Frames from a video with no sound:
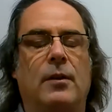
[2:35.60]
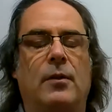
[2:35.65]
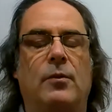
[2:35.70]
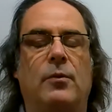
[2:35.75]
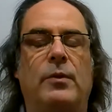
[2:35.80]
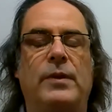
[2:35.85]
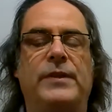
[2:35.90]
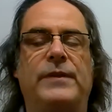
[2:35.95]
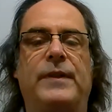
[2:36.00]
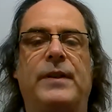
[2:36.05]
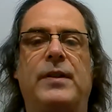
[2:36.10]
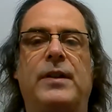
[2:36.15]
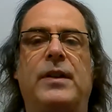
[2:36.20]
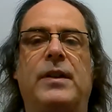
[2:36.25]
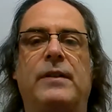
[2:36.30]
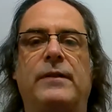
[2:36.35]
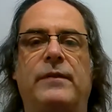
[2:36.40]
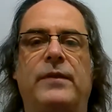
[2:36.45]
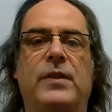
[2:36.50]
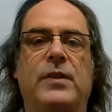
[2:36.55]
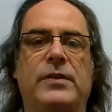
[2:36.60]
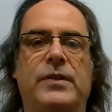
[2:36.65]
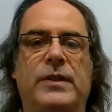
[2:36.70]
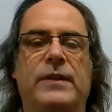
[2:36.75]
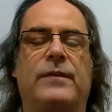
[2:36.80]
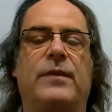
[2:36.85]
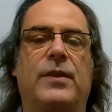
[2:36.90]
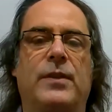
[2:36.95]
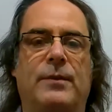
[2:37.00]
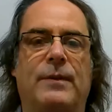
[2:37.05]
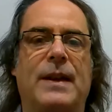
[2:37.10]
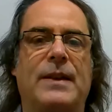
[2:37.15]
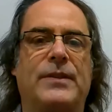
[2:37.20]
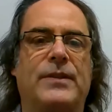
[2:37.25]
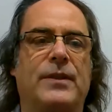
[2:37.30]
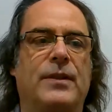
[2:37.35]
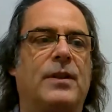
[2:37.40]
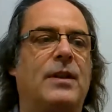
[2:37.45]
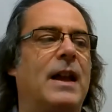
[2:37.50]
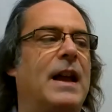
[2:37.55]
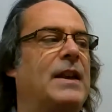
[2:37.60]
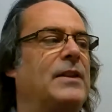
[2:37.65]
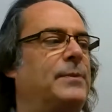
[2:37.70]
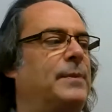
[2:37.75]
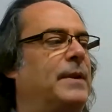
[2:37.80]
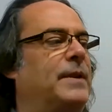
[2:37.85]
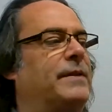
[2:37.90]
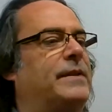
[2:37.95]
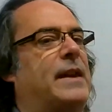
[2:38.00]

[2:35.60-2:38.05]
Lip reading: was very confusing for the rest of the class because